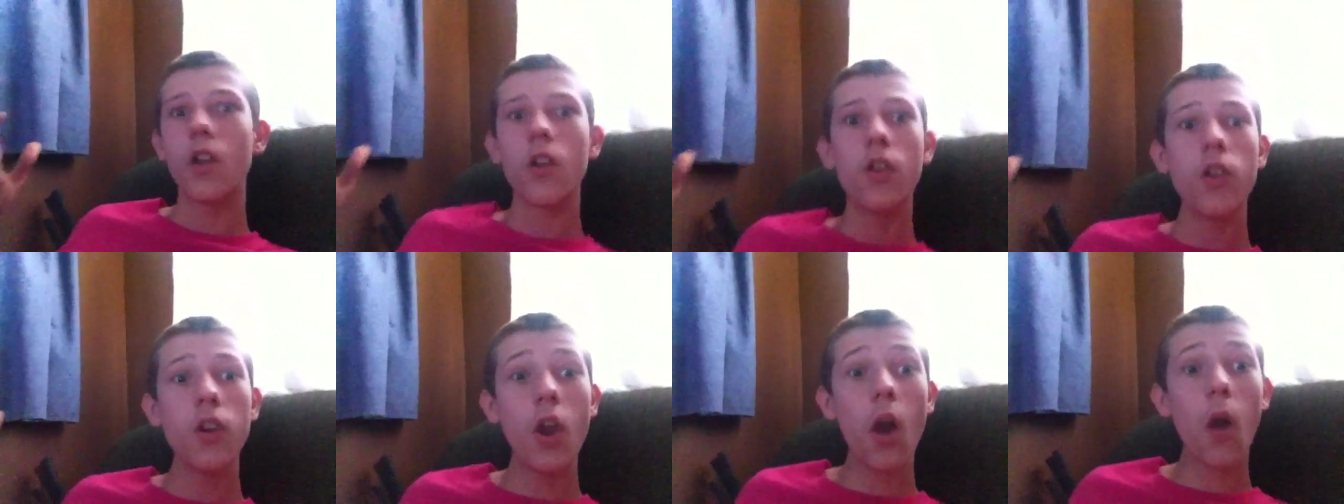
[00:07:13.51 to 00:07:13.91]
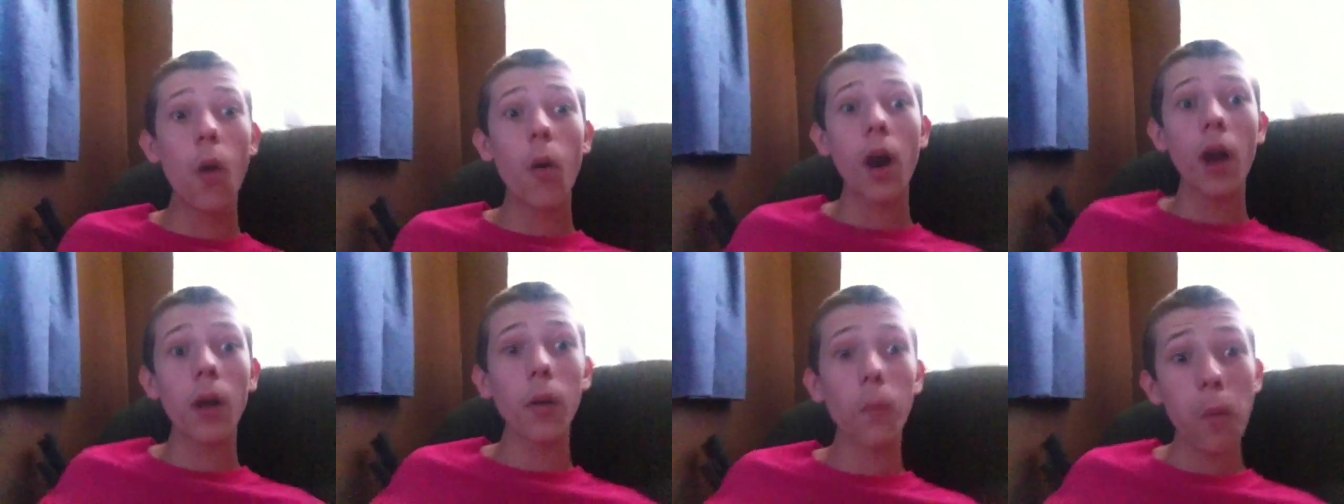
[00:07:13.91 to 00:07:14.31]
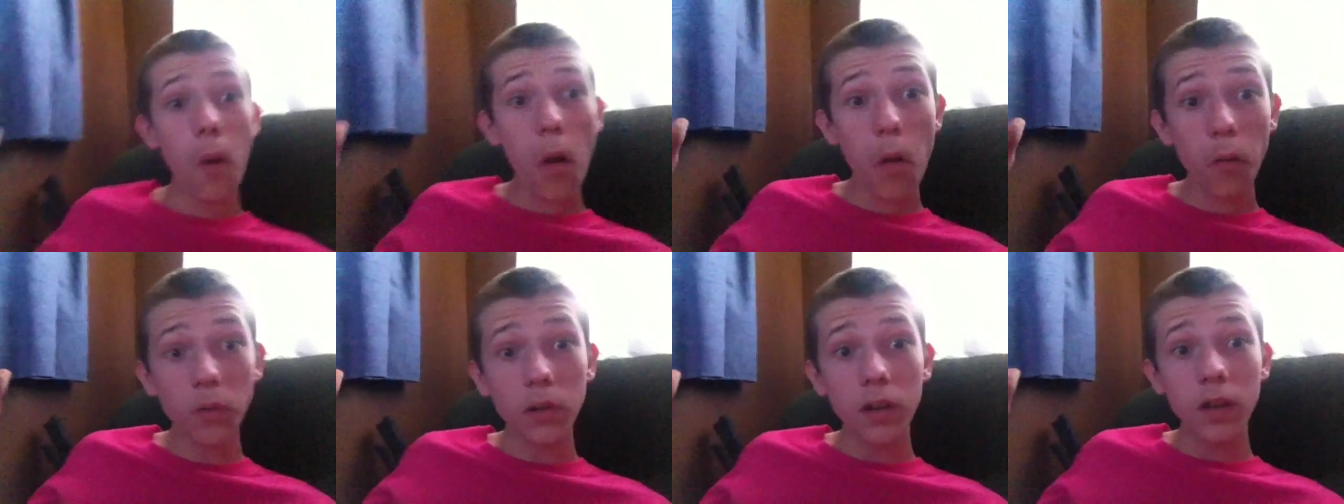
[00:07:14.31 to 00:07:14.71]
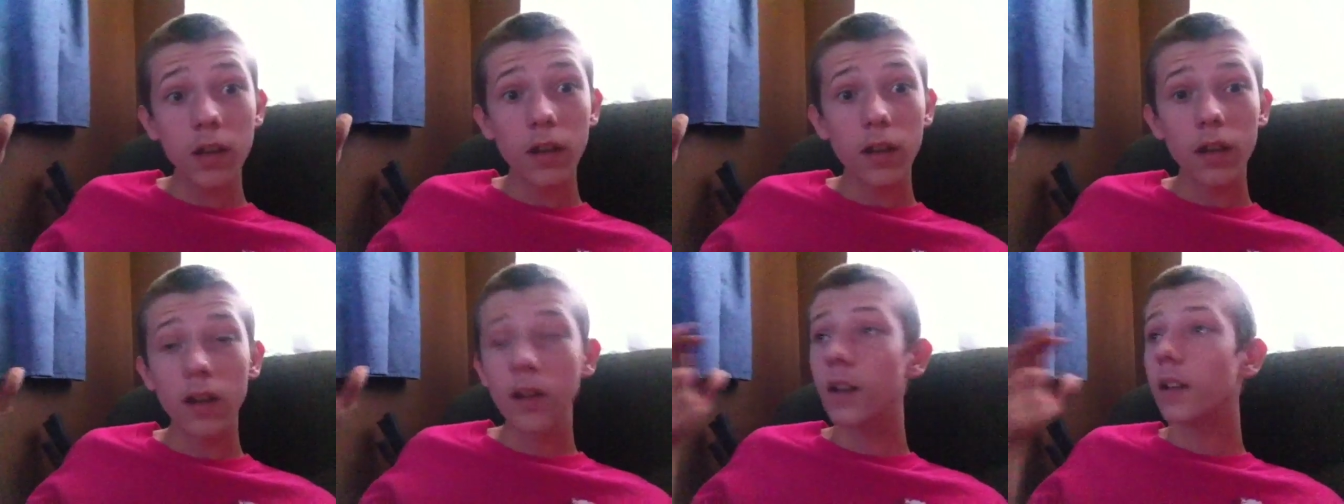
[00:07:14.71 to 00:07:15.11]
No, I won't.
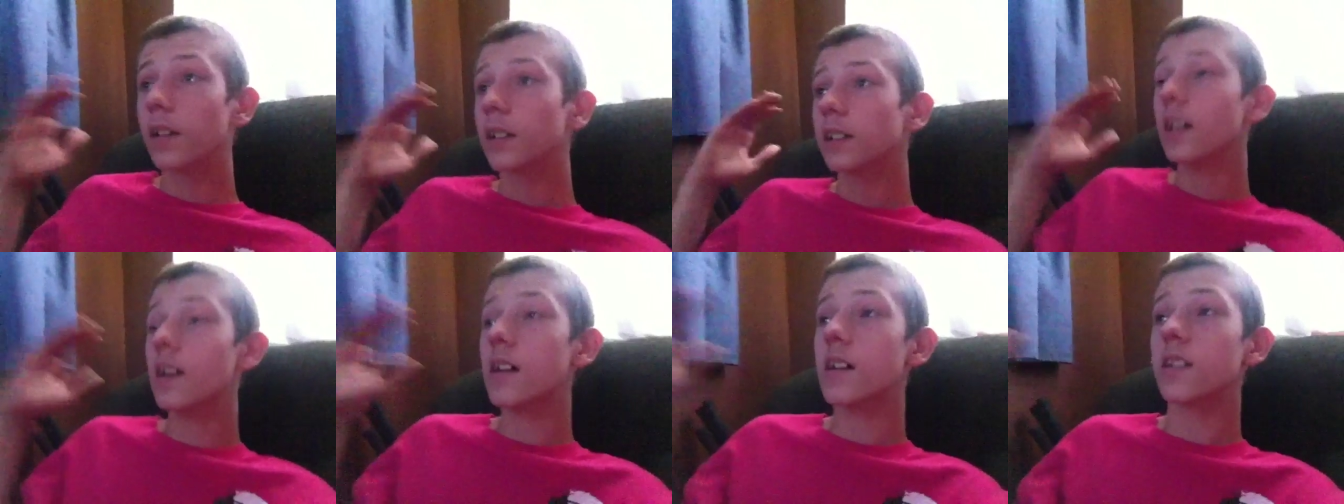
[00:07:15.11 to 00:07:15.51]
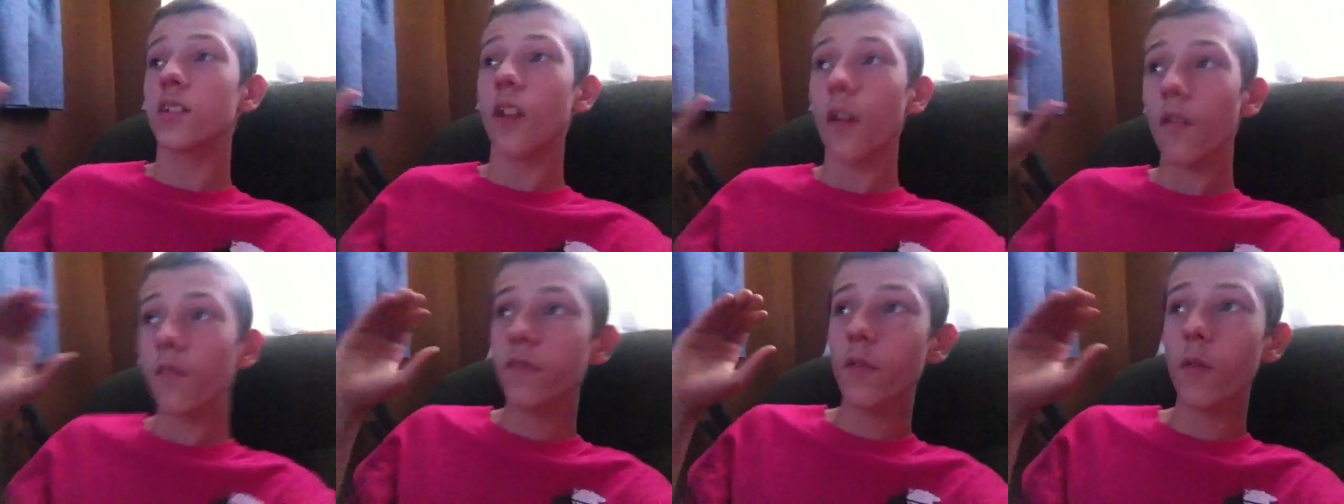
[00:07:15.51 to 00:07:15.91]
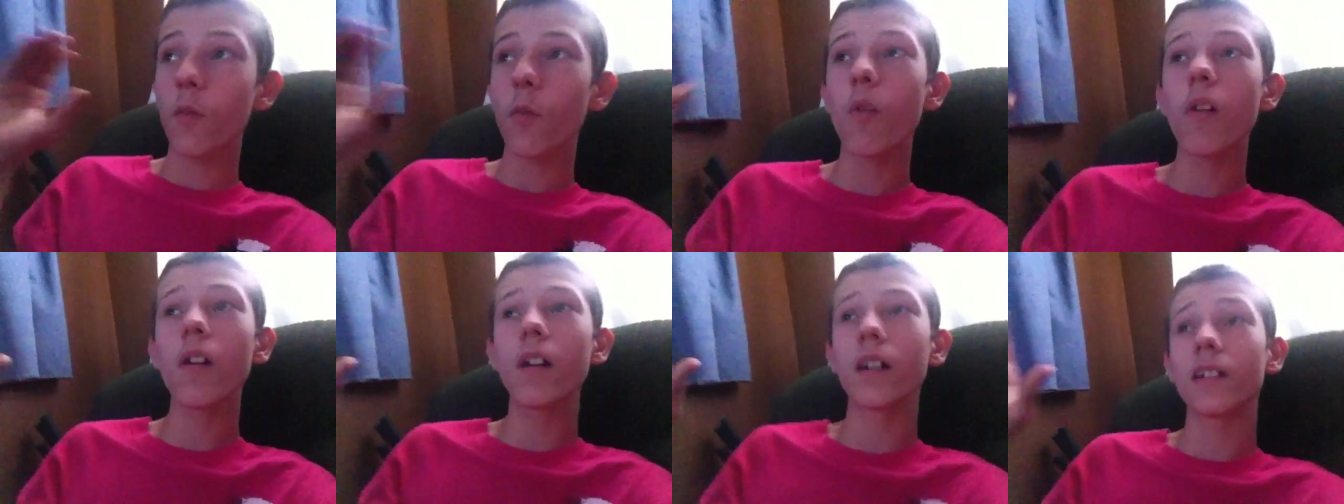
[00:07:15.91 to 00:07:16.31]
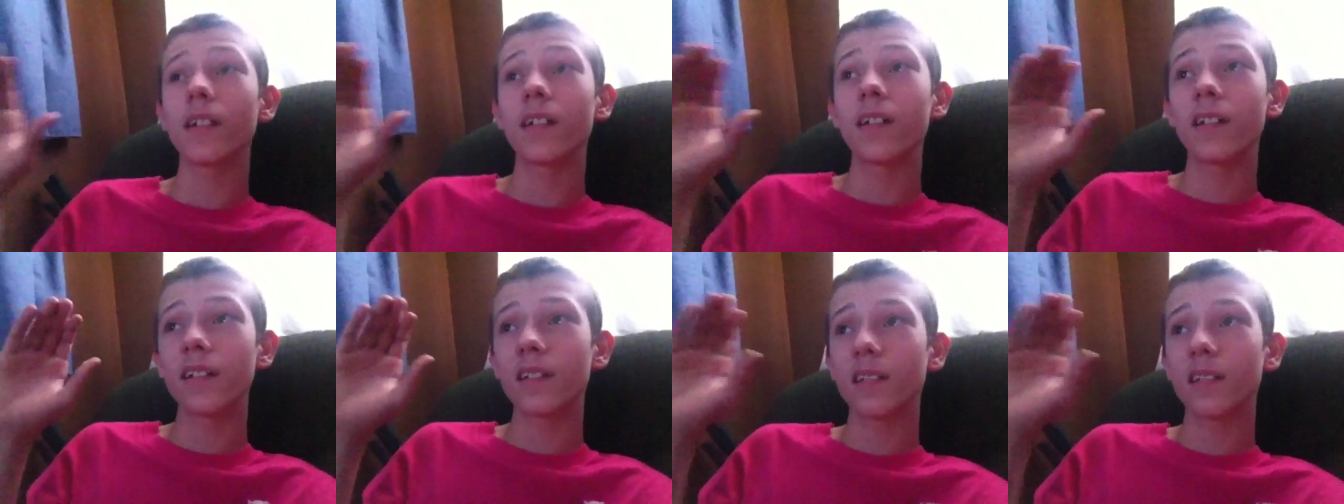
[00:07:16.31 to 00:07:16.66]
Cause for one,